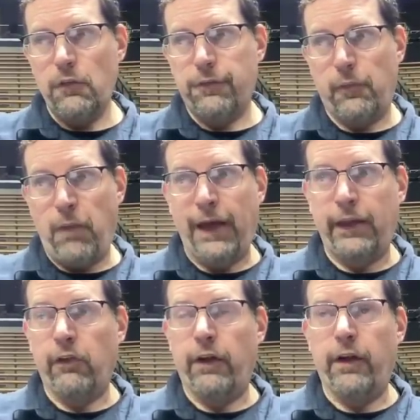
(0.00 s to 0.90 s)
from
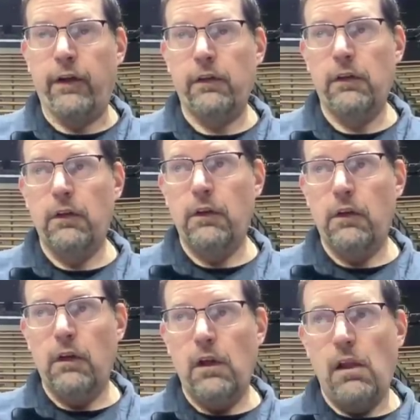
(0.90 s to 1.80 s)
Mackey Arena
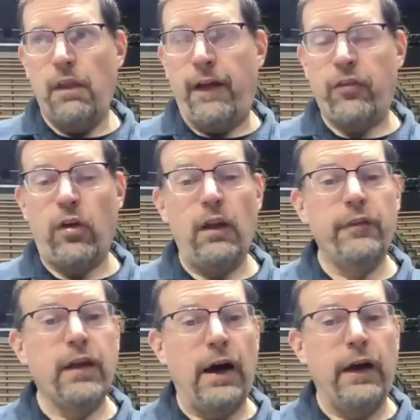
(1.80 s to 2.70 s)
that's all
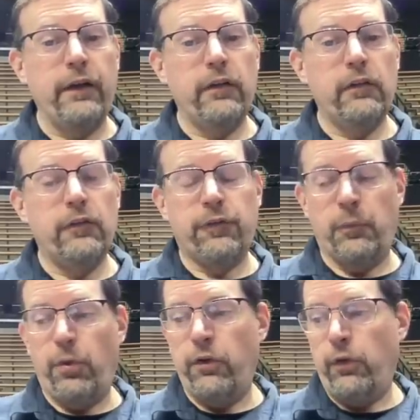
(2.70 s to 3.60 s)
I've got
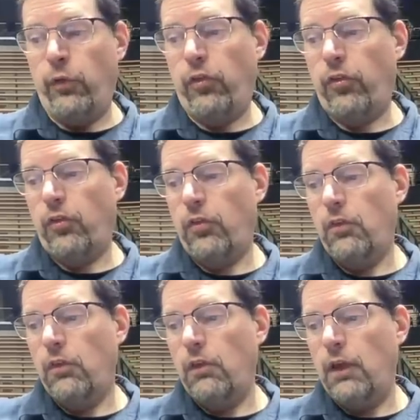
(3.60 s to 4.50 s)
from Purdue's
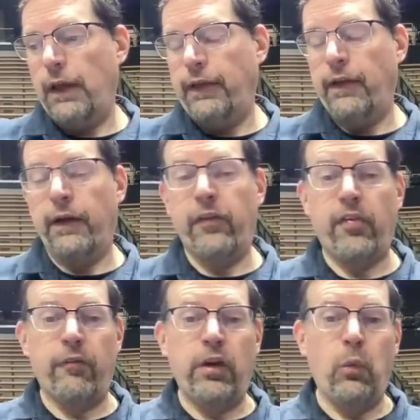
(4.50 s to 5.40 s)
89 to
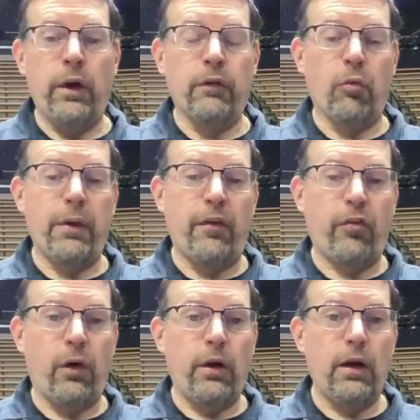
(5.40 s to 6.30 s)
70 win over
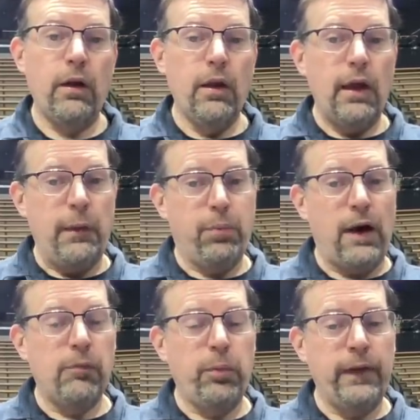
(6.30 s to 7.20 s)
Minnesota, and
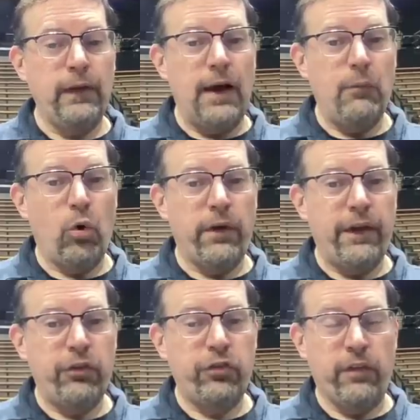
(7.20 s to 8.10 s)
probably a lot more
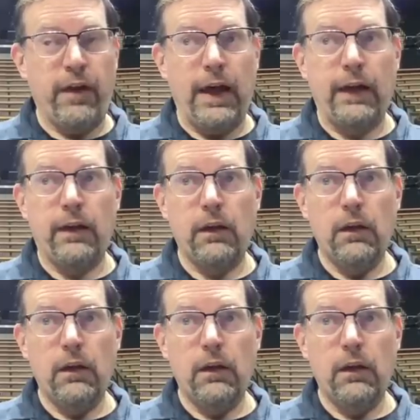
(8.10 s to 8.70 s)
than I should have had.